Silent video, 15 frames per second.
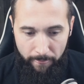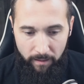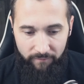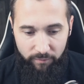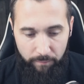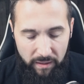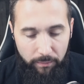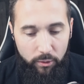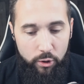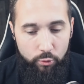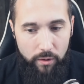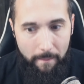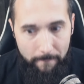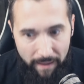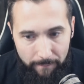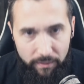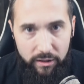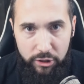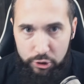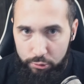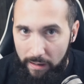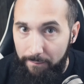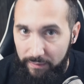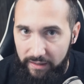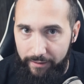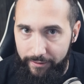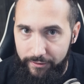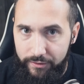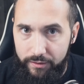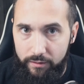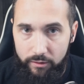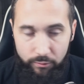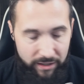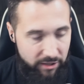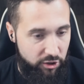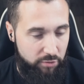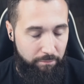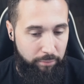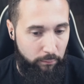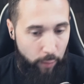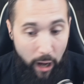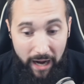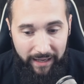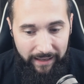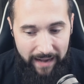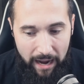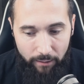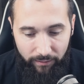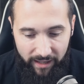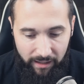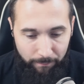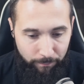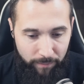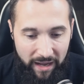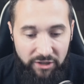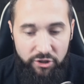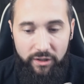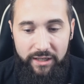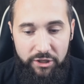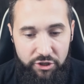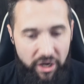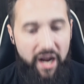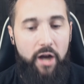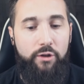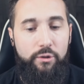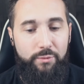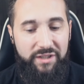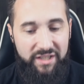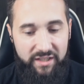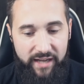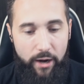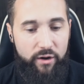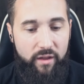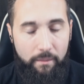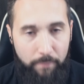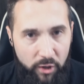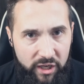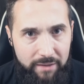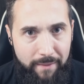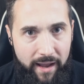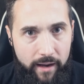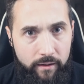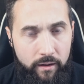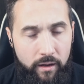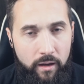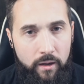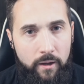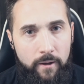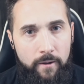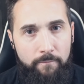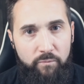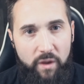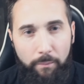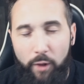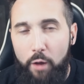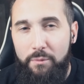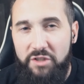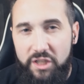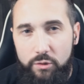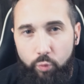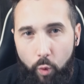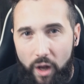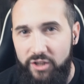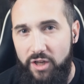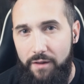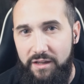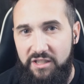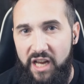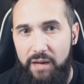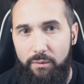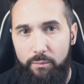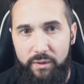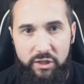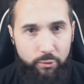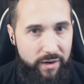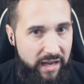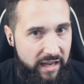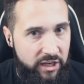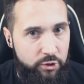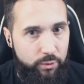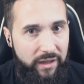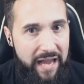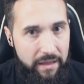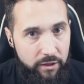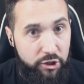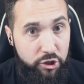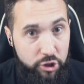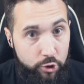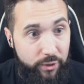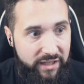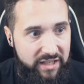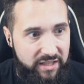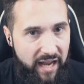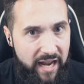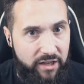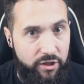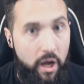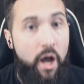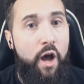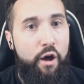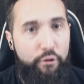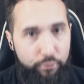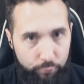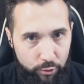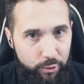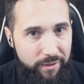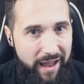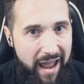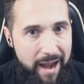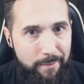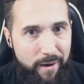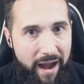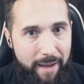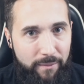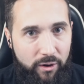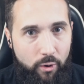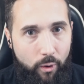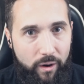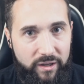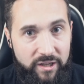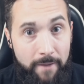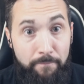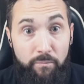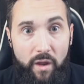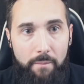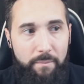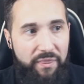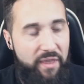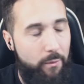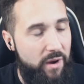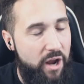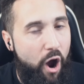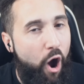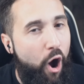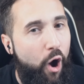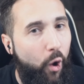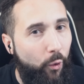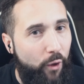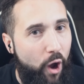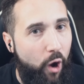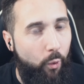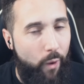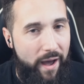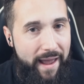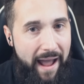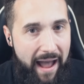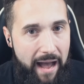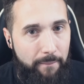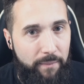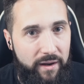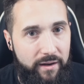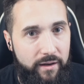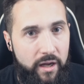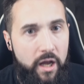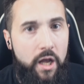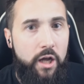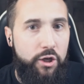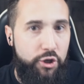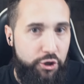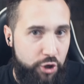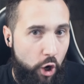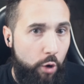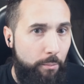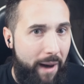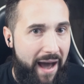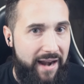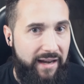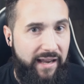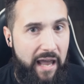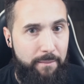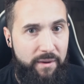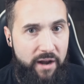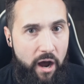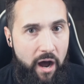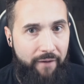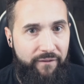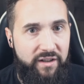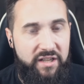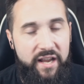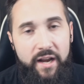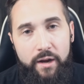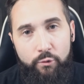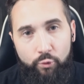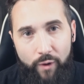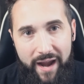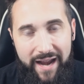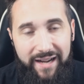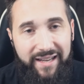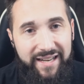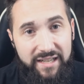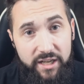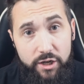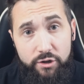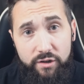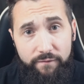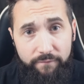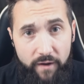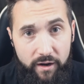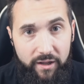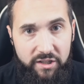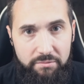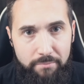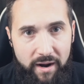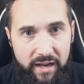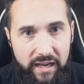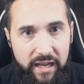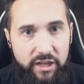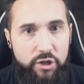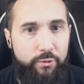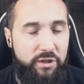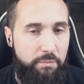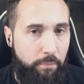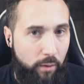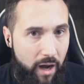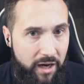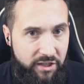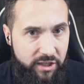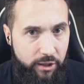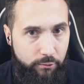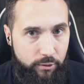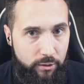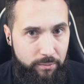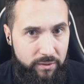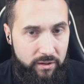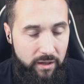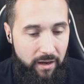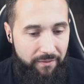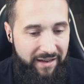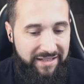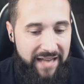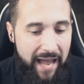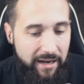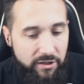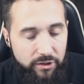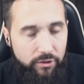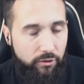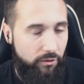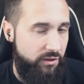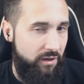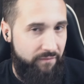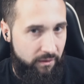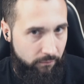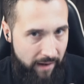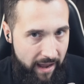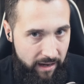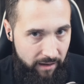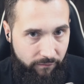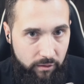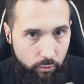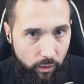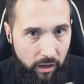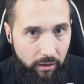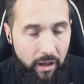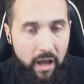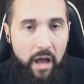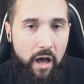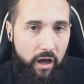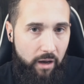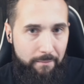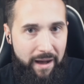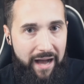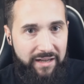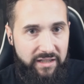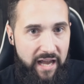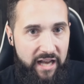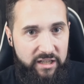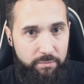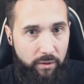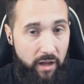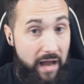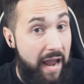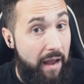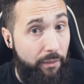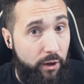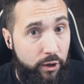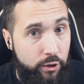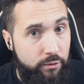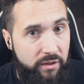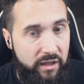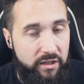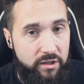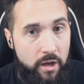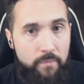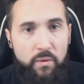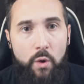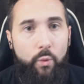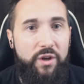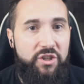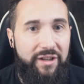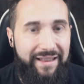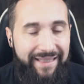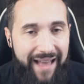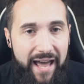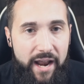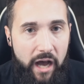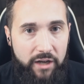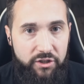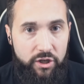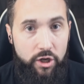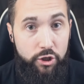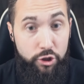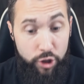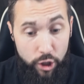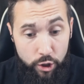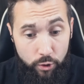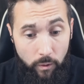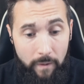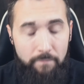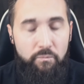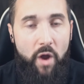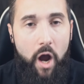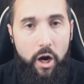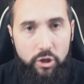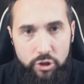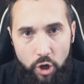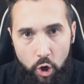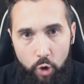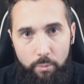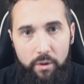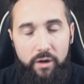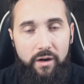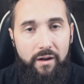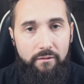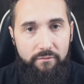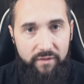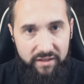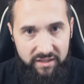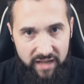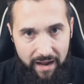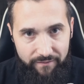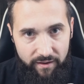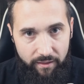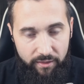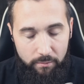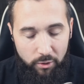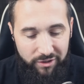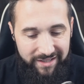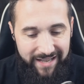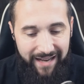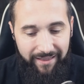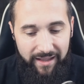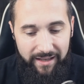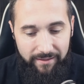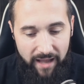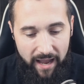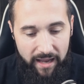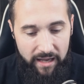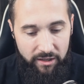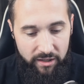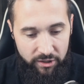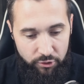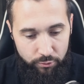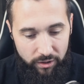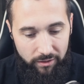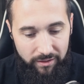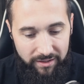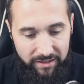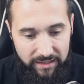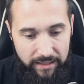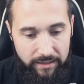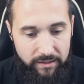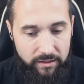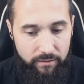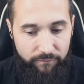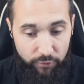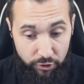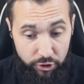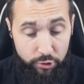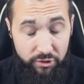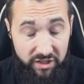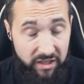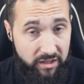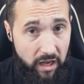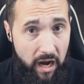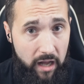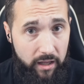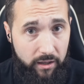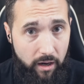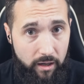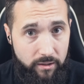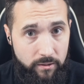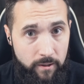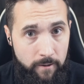for people who remember the Trump years, who didn't just block it out like a petulant child who was scared of the boogeyman, diplomacy was on the table between Israel and the Sunni states through the Abraham Accords. But then we all know what happened. Joe Biden came into office and Iran continued to funnel its money into its proxy groups, the tentacles of Iran, you will, Hamas, Hezbollah, and the Houthis, which led us to October the 7th, the most deadly day in Israel since, for Jews, since the Holocaust